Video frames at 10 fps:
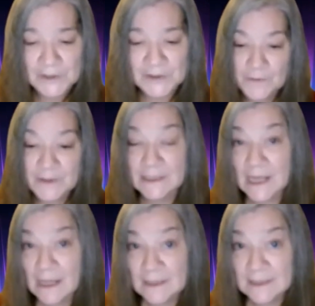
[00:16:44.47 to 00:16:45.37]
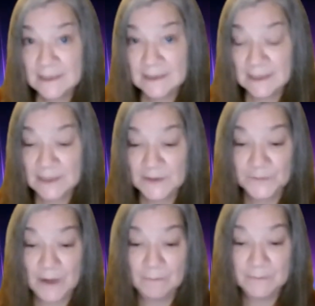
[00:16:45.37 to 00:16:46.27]
So the analysis is
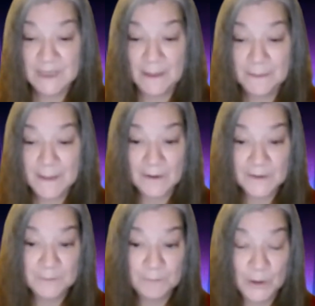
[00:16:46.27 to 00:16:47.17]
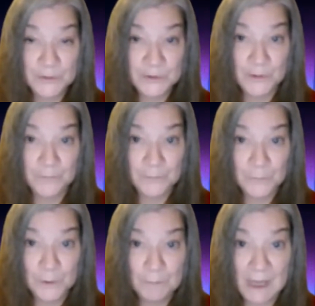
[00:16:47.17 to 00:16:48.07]
from 10,000 posts over
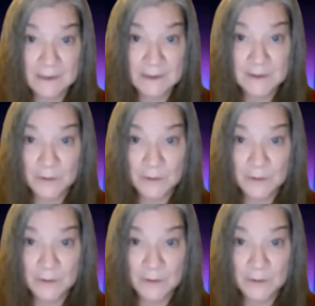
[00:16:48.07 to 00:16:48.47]
4 months.